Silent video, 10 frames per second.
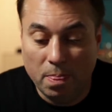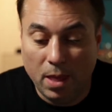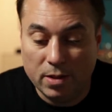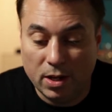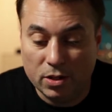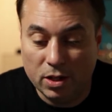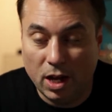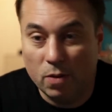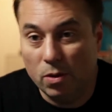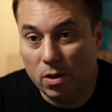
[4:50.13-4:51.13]
that's actually
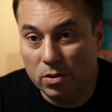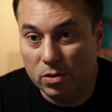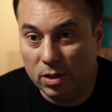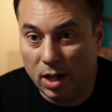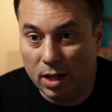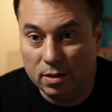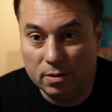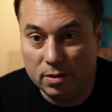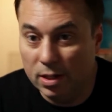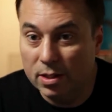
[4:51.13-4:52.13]
kind of one of those sort of like
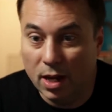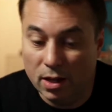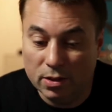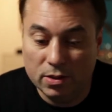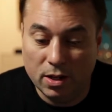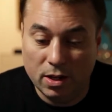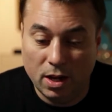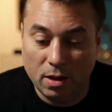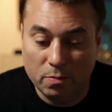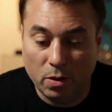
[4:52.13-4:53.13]
details
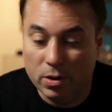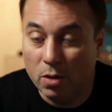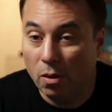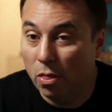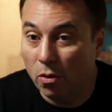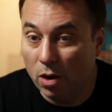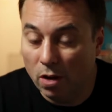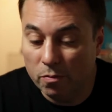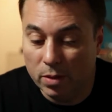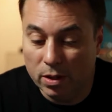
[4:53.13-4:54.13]
that probably no one thought
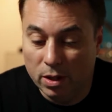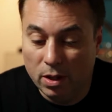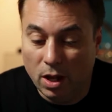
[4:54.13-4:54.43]
of, but